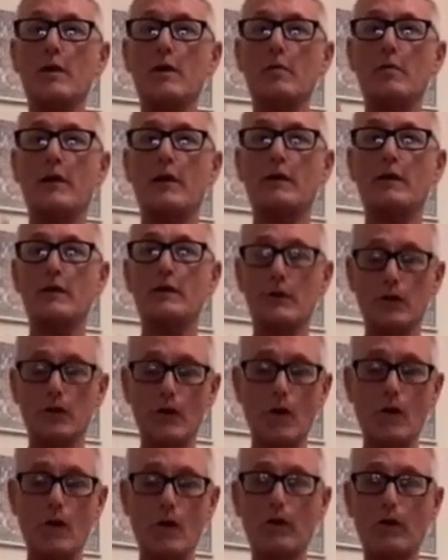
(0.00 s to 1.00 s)
But to
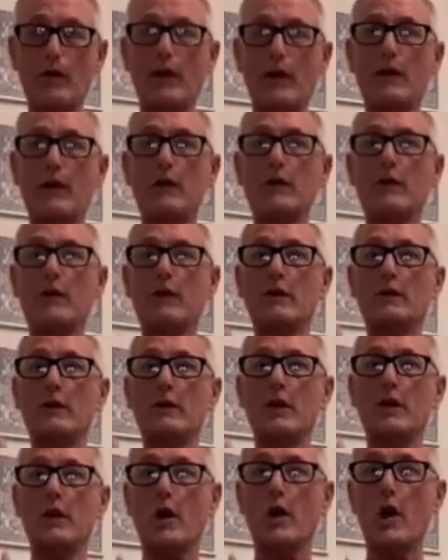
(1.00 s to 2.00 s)
know that you're
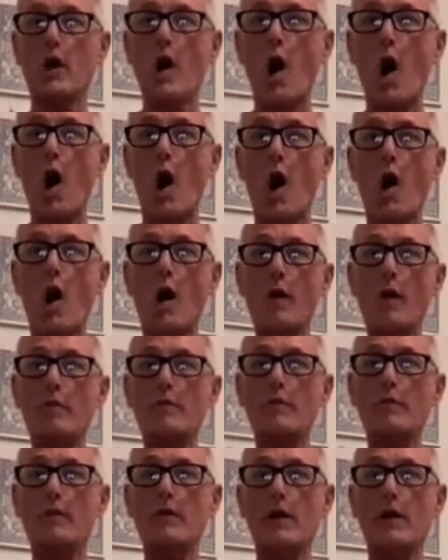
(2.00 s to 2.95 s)
calm